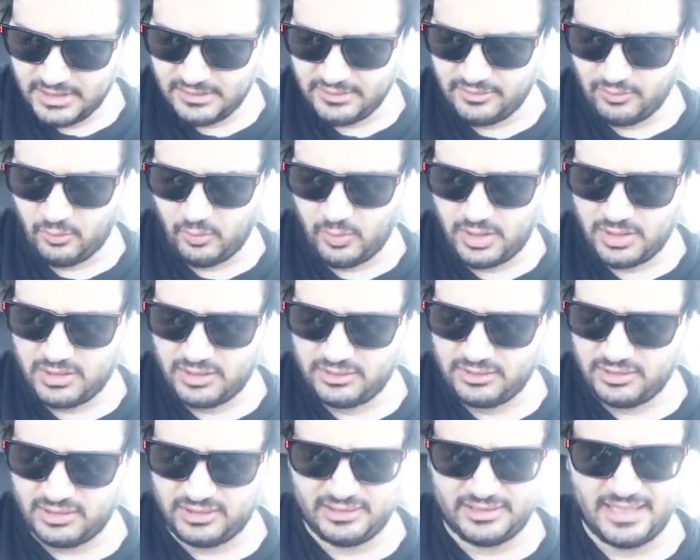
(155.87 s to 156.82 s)
the one
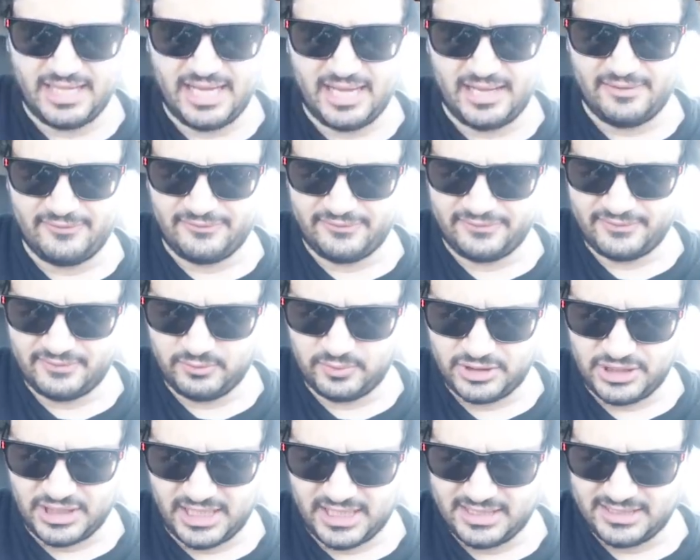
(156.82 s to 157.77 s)
on the left,
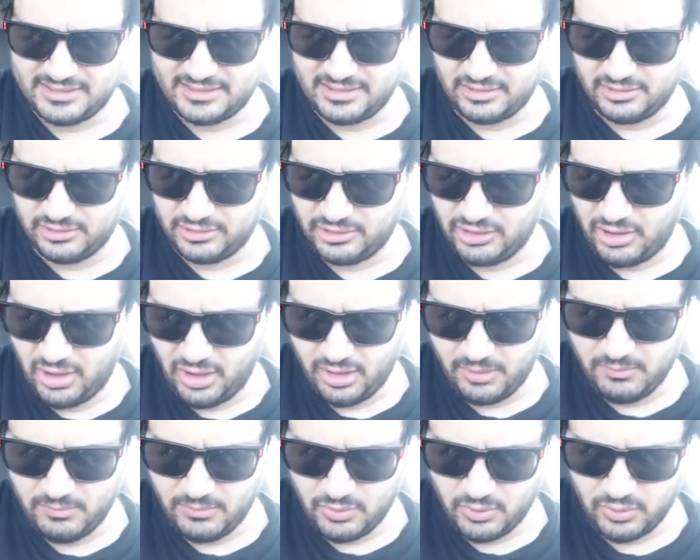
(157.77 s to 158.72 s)
which has a
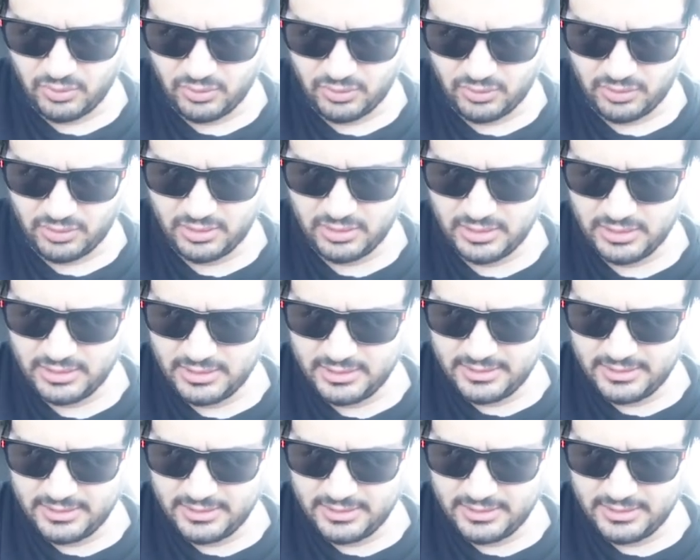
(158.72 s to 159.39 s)
lot more